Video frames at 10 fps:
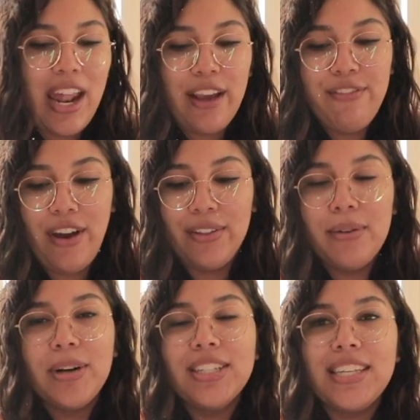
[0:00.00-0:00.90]
I found
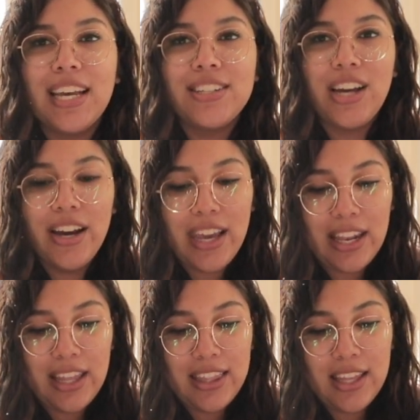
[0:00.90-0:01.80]
them on TikTok
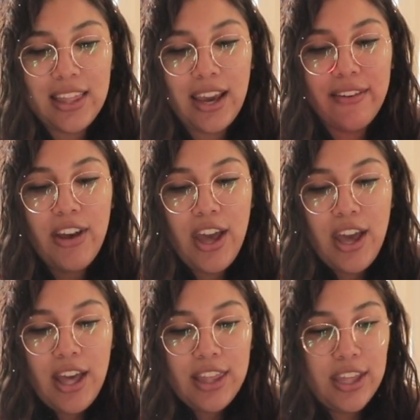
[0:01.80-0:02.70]
and I think they have
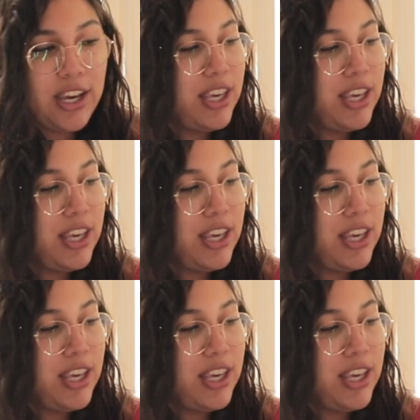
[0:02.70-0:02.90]
the